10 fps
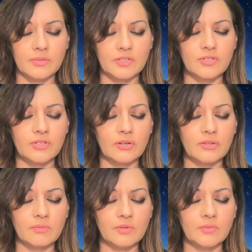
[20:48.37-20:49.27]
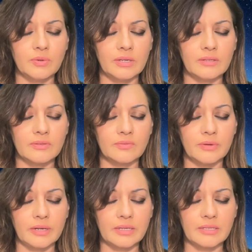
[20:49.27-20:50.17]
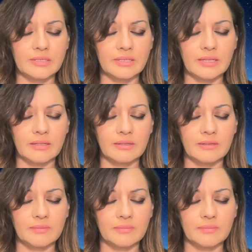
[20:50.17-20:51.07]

to show them new ways of working together.